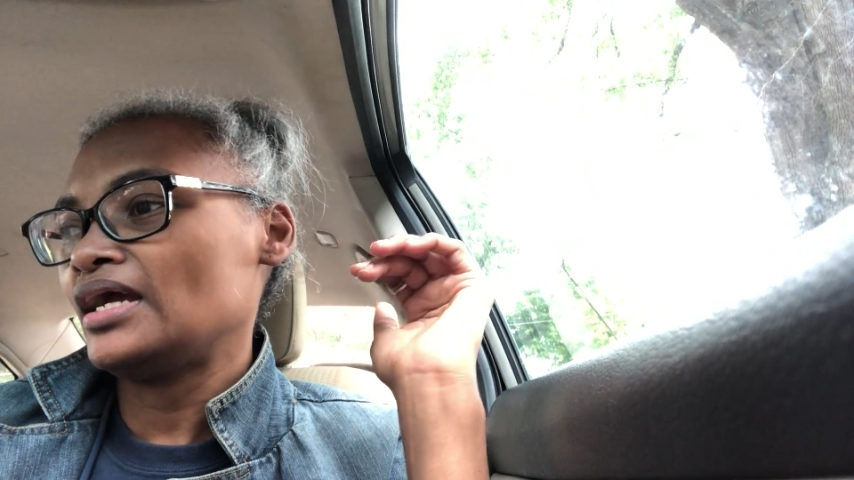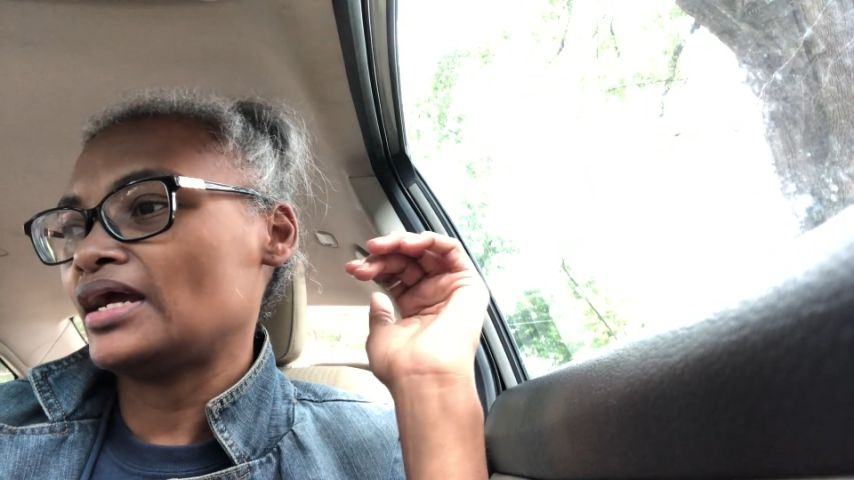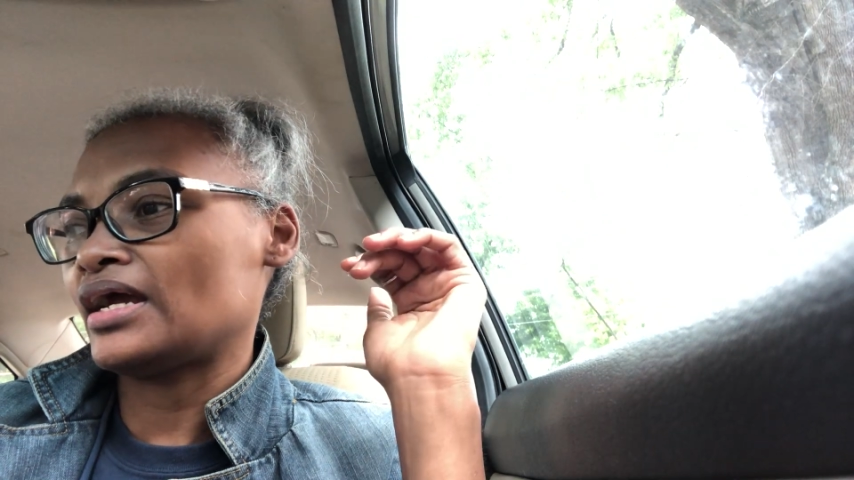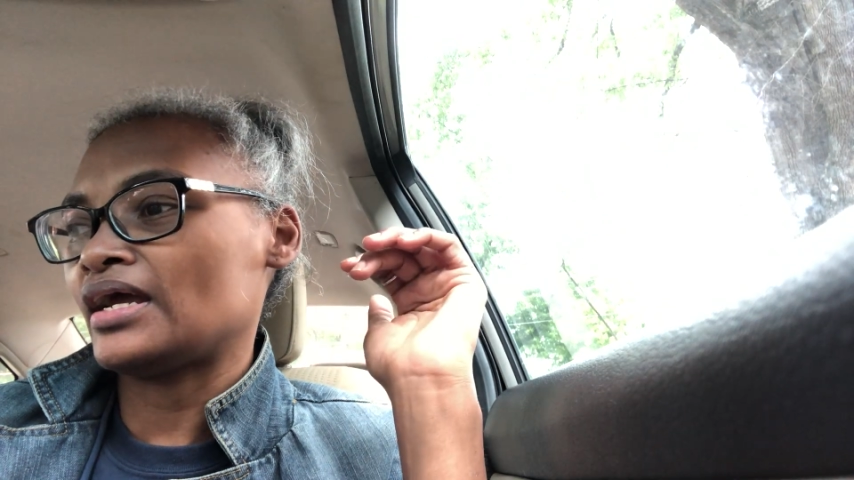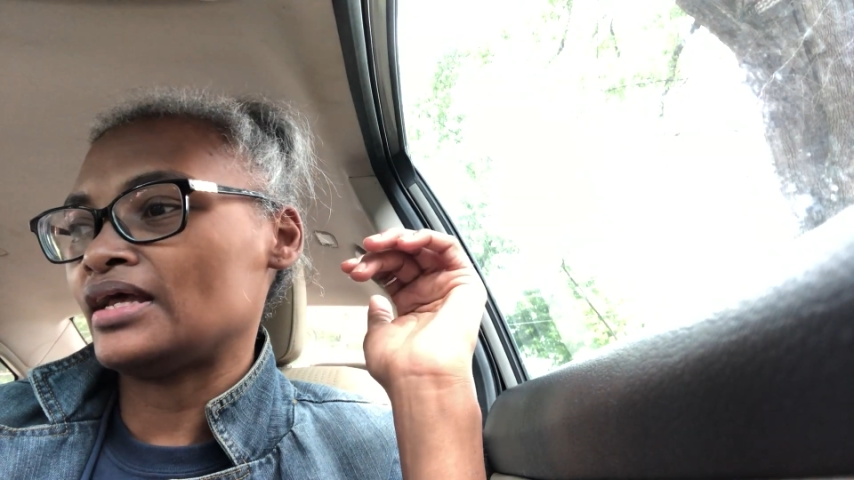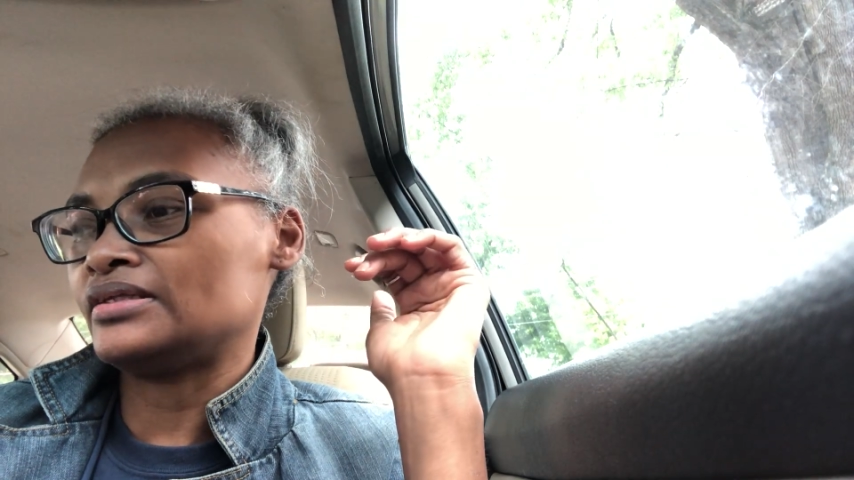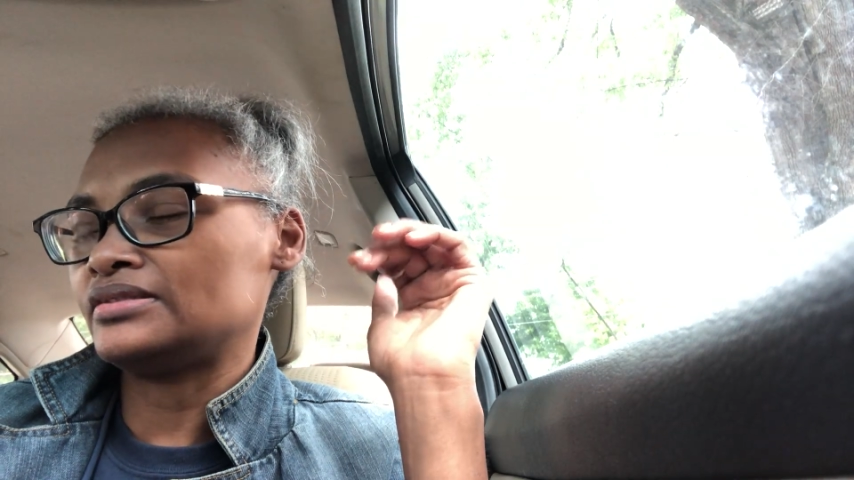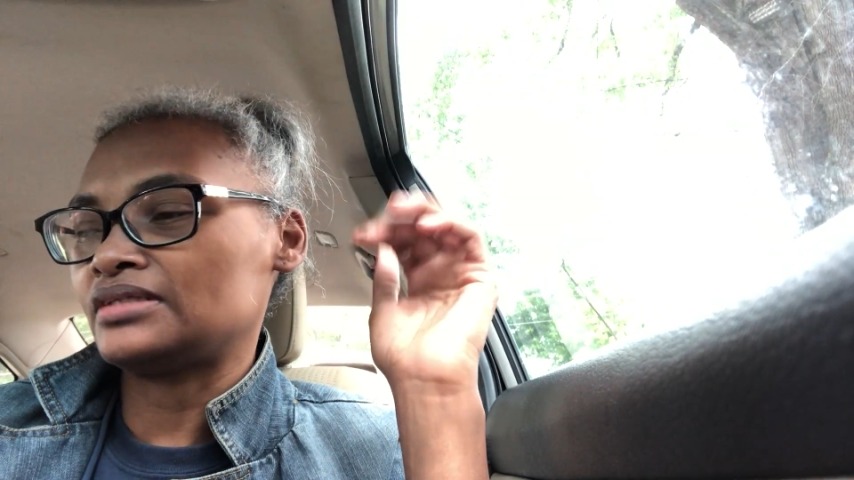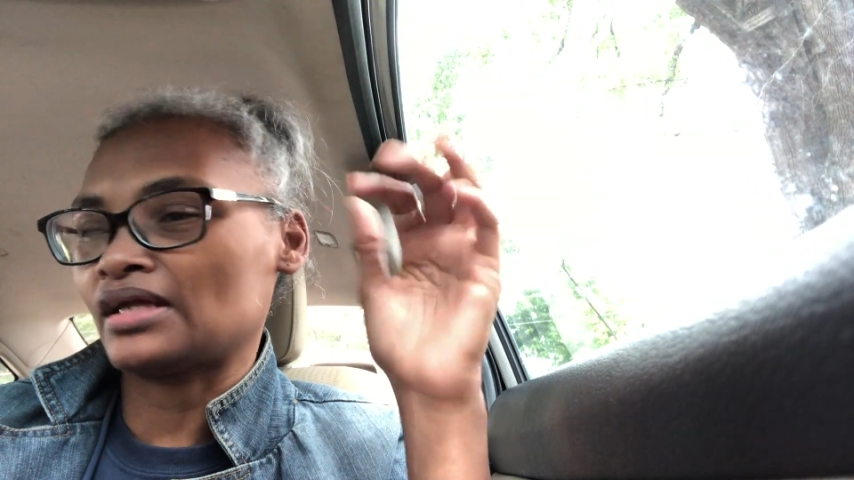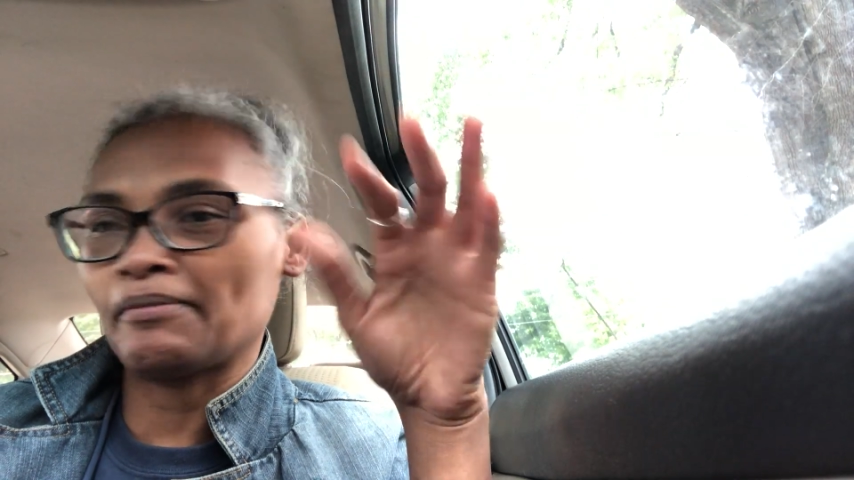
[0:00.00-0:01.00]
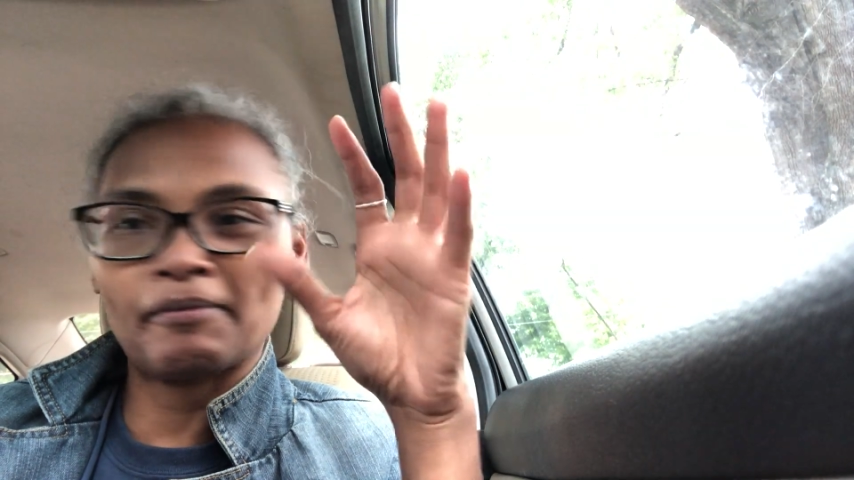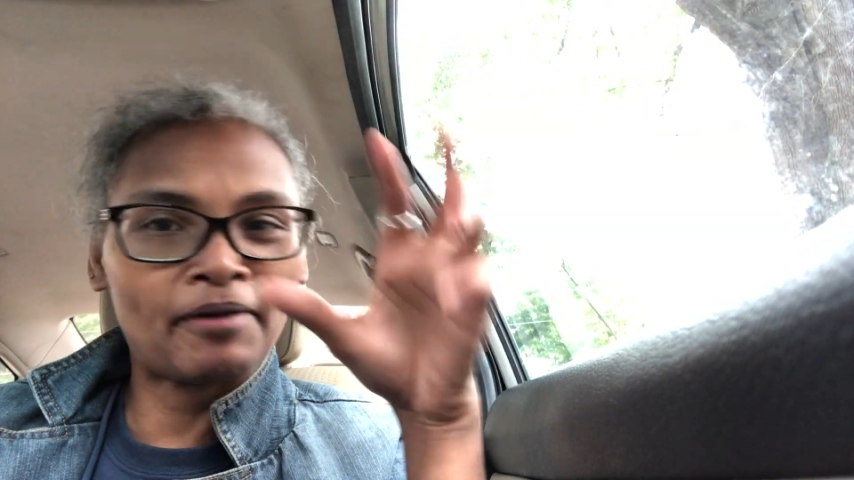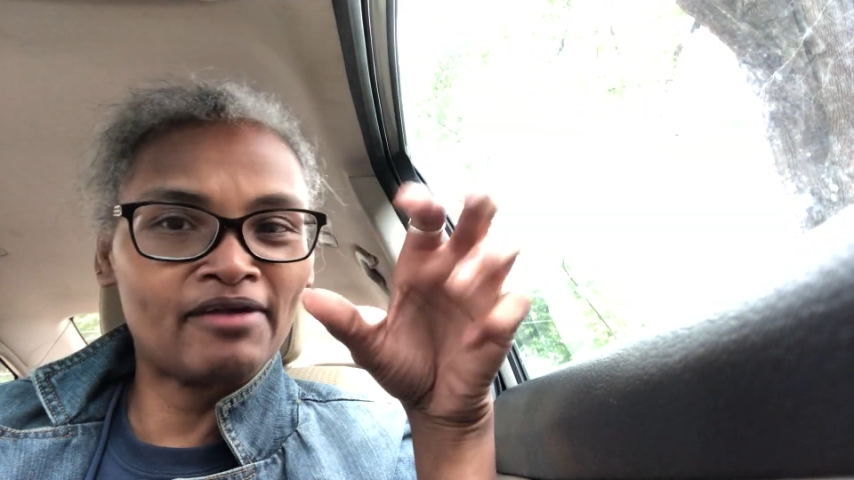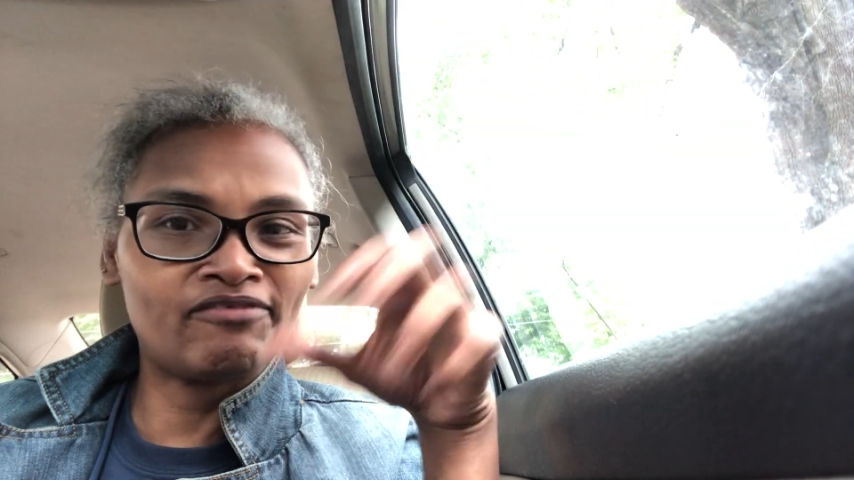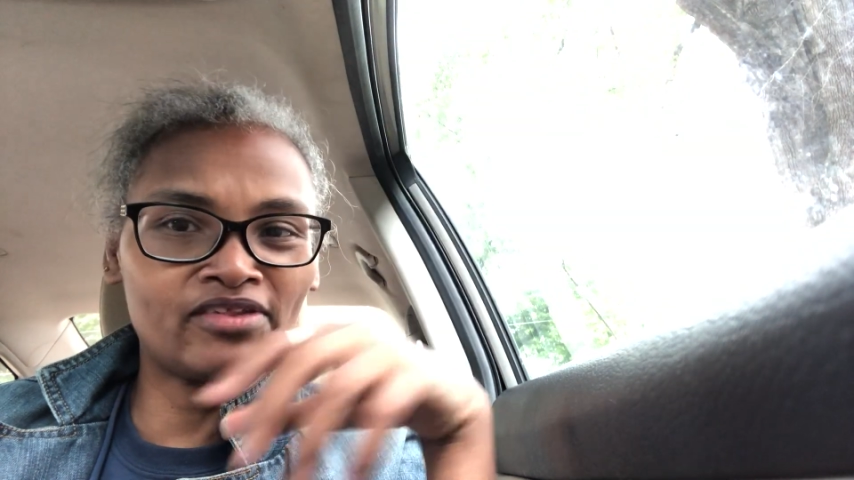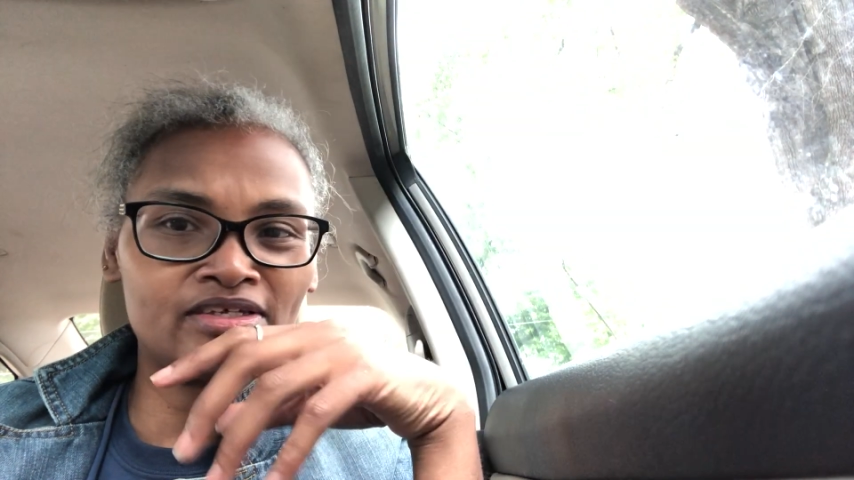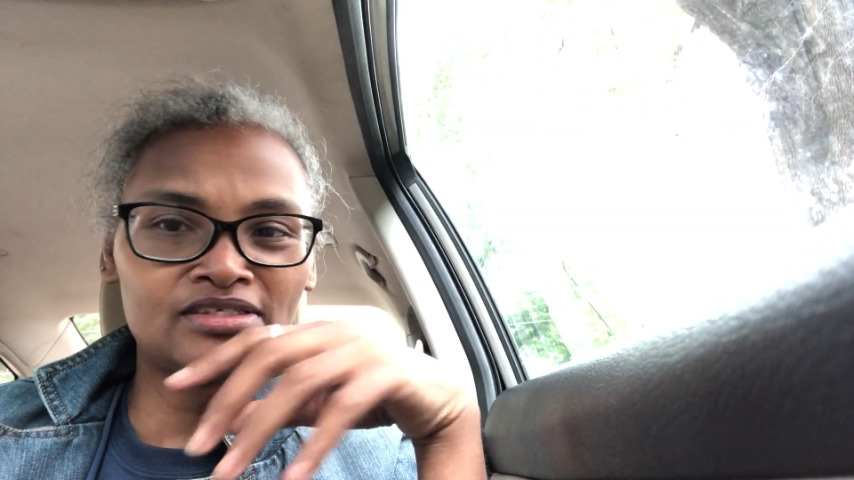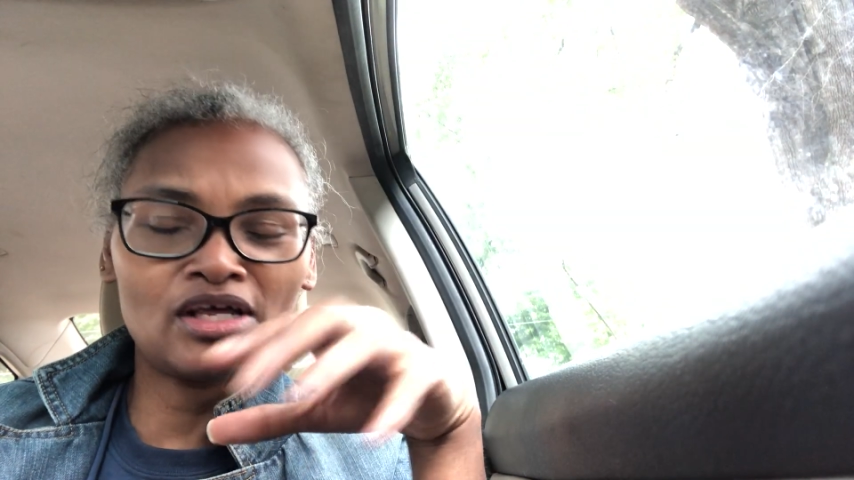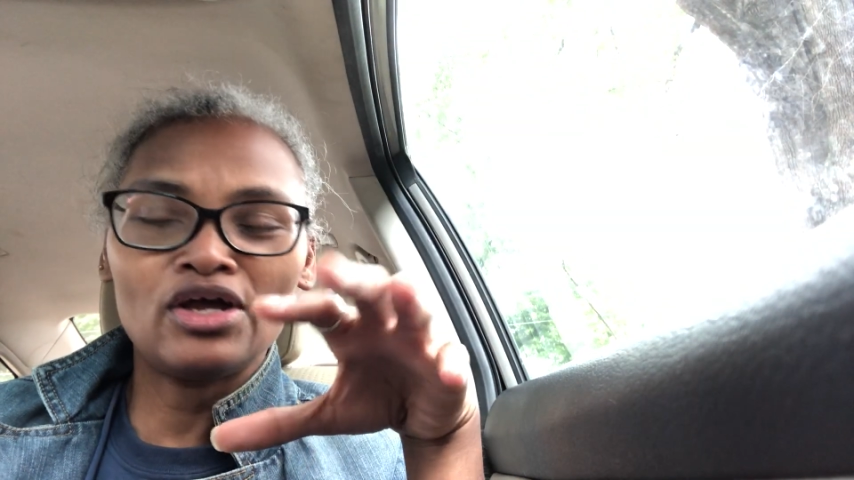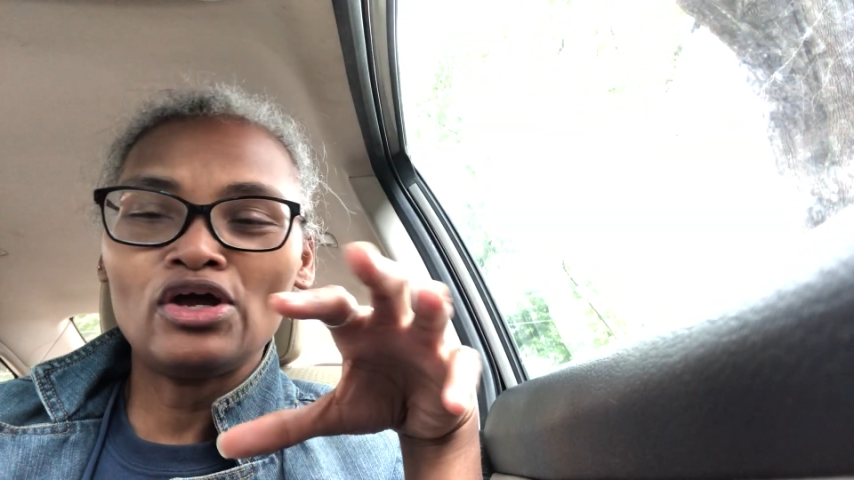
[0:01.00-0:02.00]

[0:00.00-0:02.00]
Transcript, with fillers: and to get prepared for this